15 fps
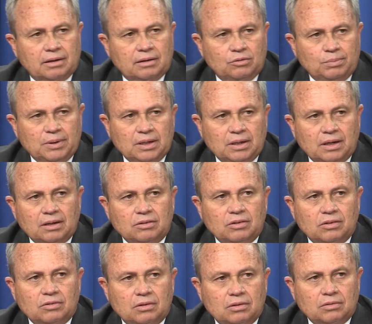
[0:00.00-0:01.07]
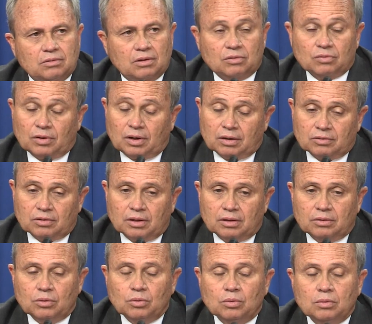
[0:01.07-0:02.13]
has been in existence, as far as I
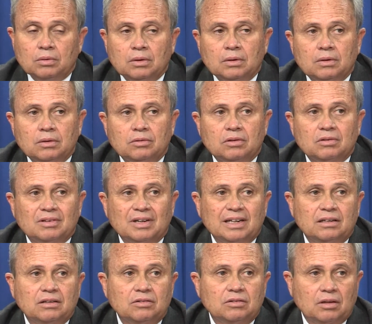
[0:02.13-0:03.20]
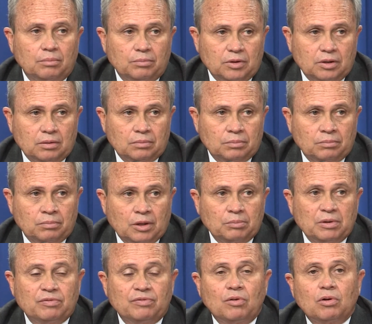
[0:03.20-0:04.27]
know, since nineteen seventy,
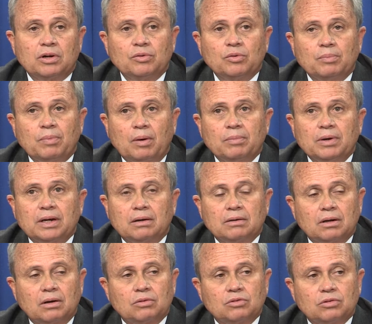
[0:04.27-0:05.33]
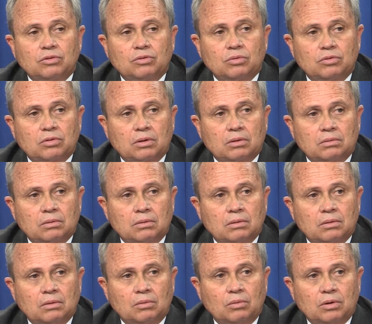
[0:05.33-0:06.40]
before the Republican Constitution
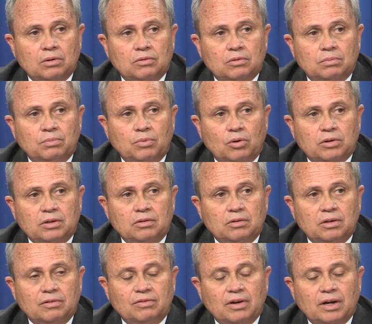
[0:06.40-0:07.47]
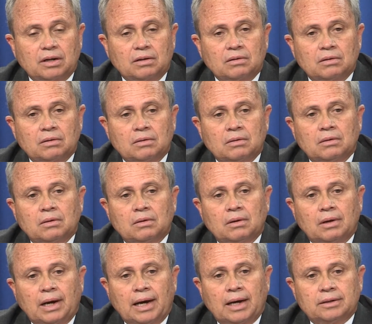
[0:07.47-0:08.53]
was brought into effect.
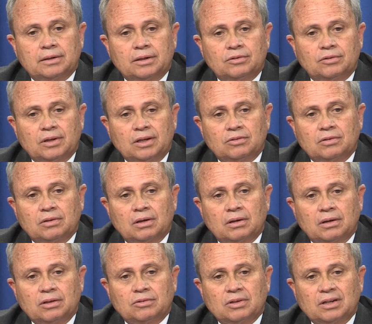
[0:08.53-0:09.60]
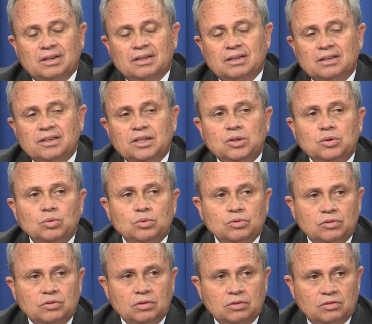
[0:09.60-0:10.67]
And it's, it's, a, it's a little
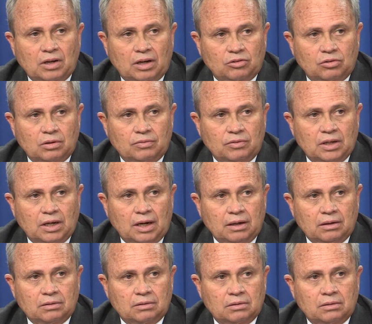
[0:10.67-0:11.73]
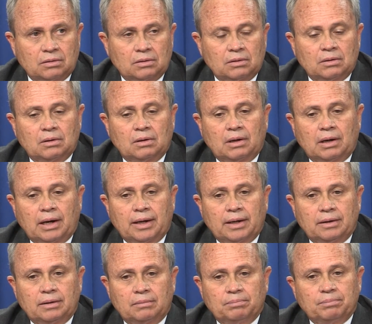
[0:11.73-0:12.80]
used section of the Act.
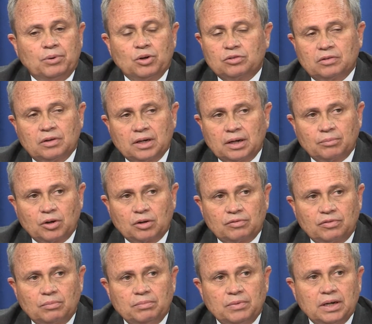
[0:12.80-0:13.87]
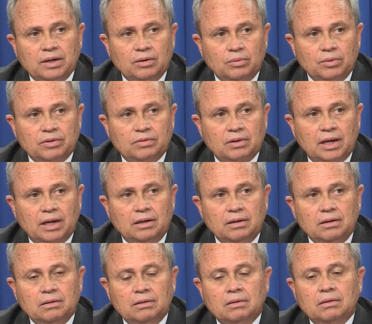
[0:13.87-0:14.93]
I personally am not familiar with
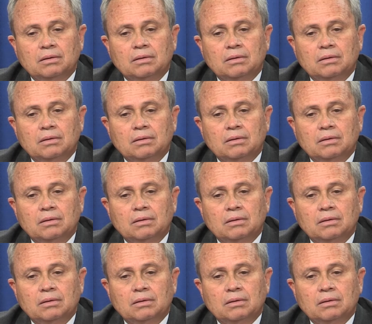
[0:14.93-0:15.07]
any